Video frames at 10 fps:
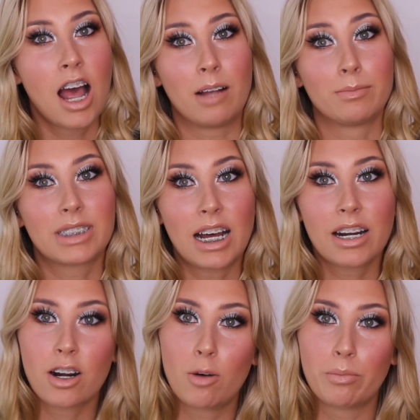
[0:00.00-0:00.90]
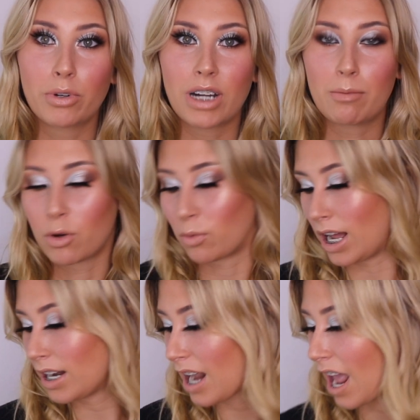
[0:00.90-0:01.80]
I'm started on book number
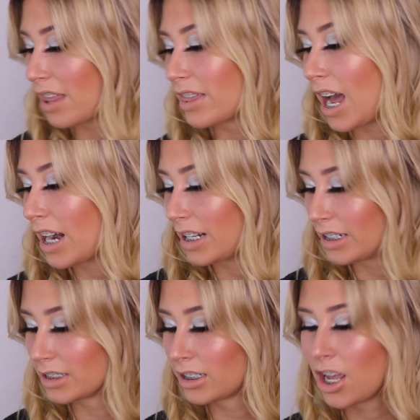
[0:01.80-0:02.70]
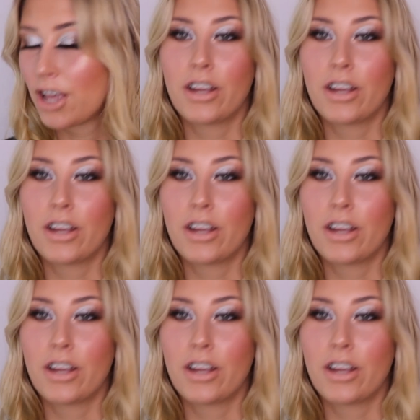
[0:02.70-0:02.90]
one, and that is